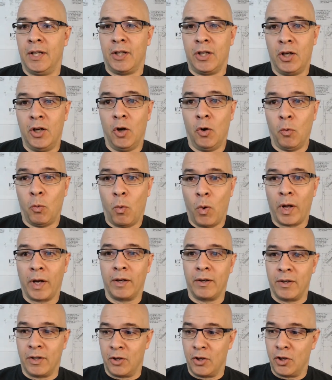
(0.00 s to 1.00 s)

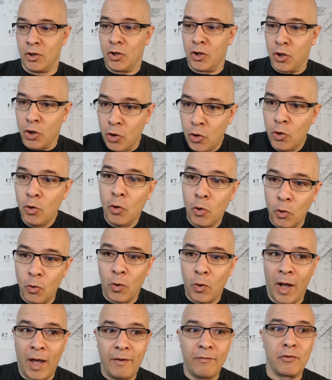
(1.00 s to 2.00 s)
what
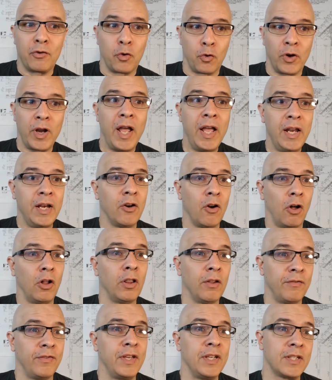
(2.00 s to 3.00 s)
you have created
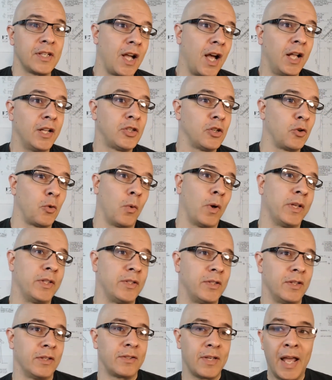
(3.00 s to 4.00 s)
all of these
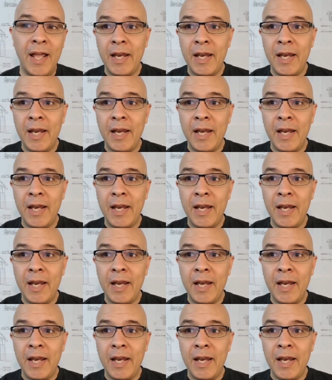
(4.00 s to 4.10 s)
consequences.